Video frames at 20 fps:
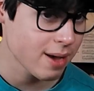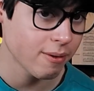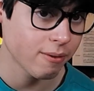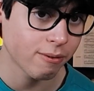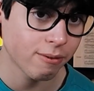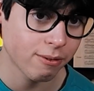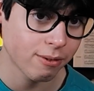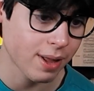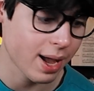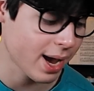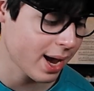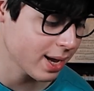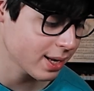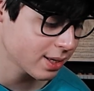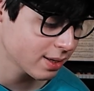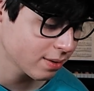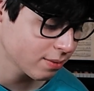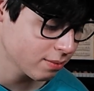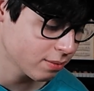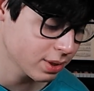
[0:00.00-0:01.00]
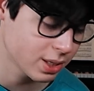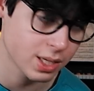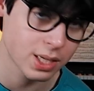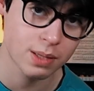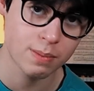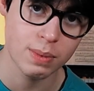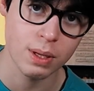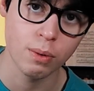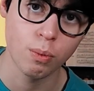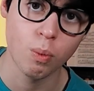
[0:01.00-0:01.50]
flat would
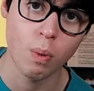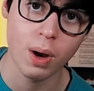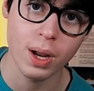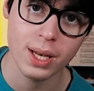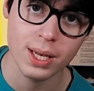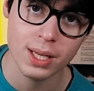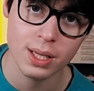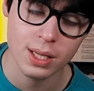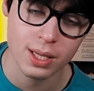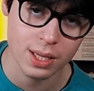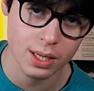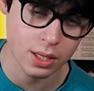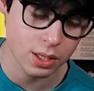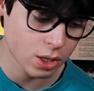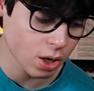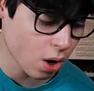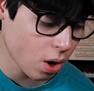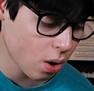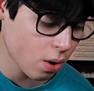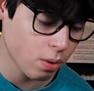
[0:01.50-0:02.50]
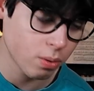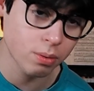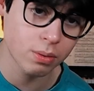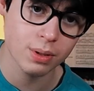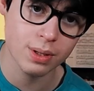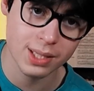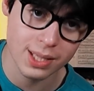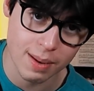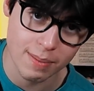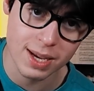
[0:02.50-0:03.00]
just be one
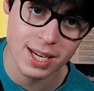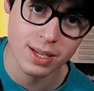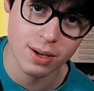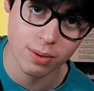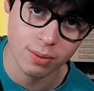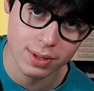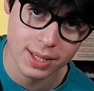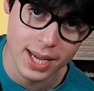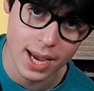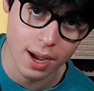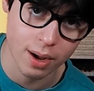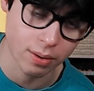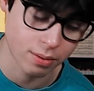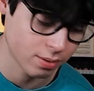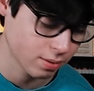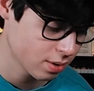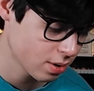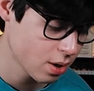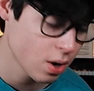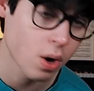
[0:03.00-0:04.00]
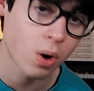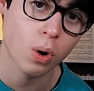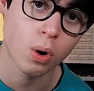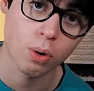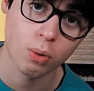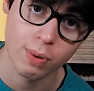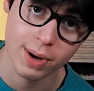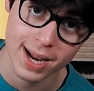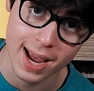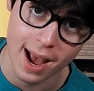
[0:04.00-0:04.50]
tone, semitone down, or
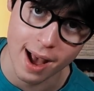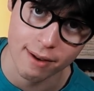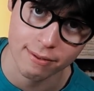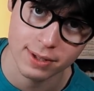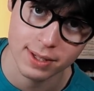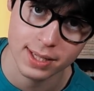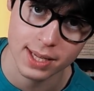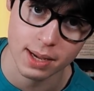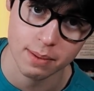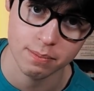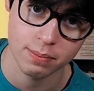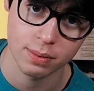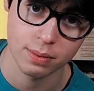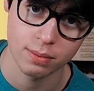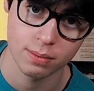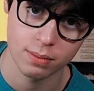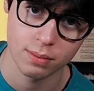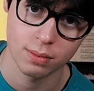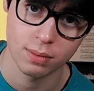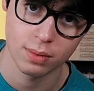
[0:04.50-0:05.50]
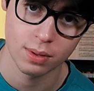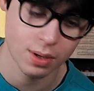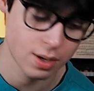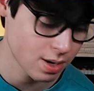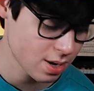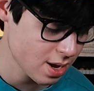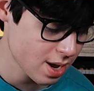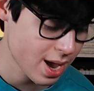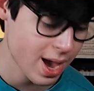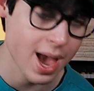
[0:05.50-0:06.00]
one half step.
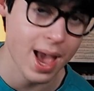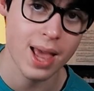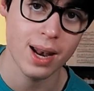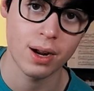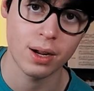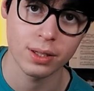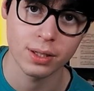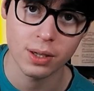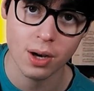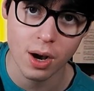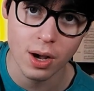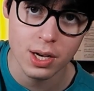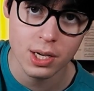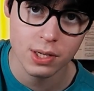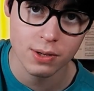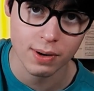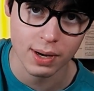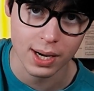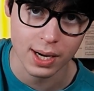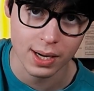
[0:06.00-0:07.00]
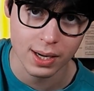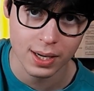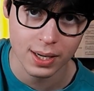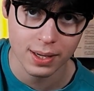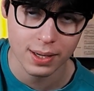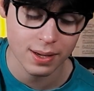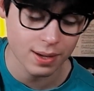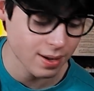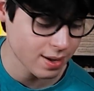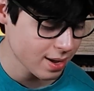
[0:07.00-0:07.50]
And on contrary,
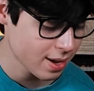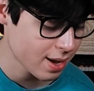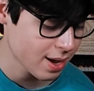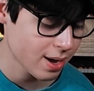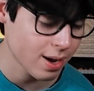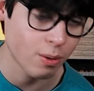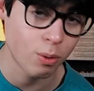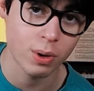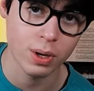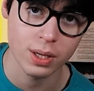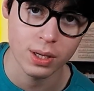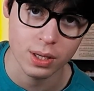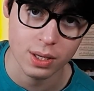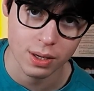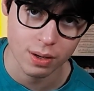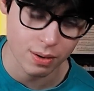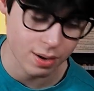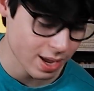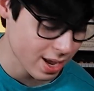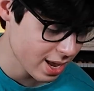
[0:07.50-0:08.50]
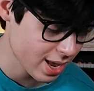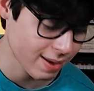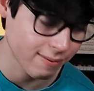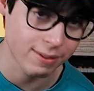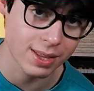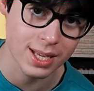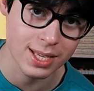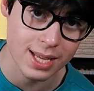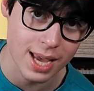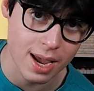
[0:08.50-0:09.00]
if
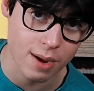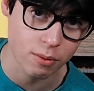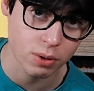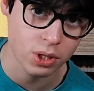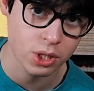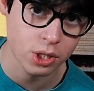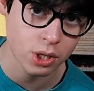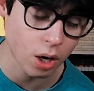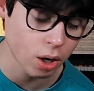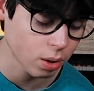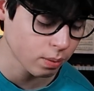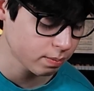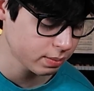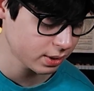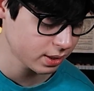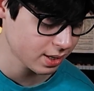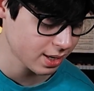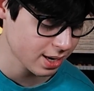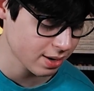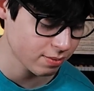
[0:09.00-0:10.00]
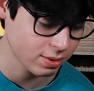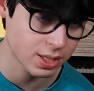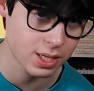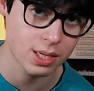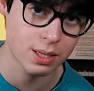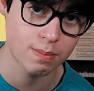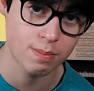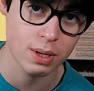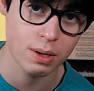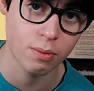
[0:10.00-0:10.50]
this A was sharped, it would
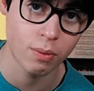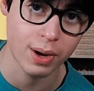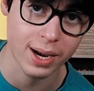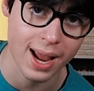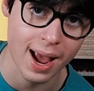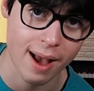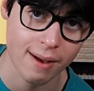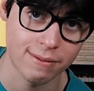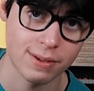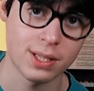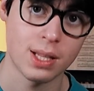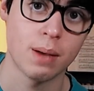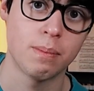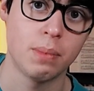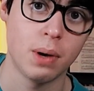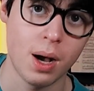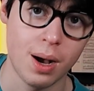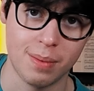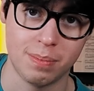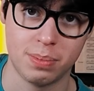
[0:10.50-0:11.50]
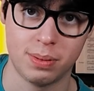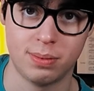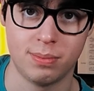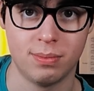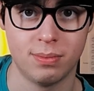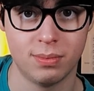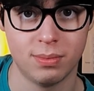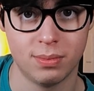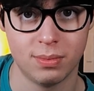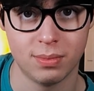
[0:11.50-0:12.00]
just be one half step up.
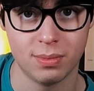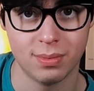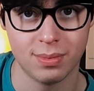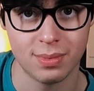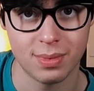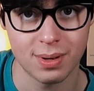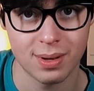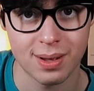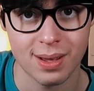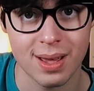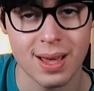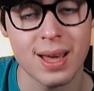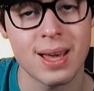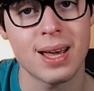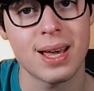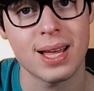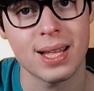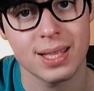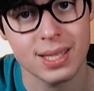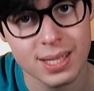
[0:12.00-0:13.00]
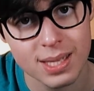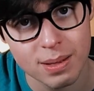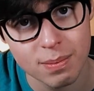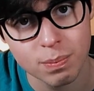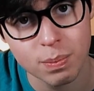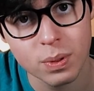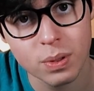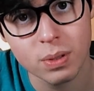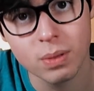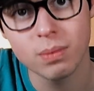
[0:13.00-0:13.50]
It's
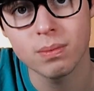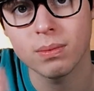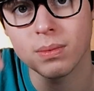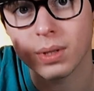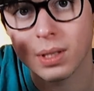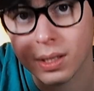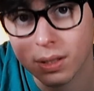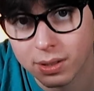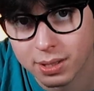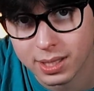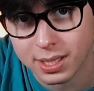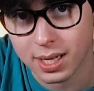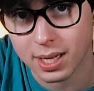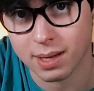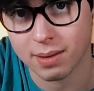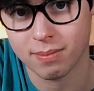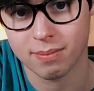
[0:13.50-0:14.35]
simple, you'll see.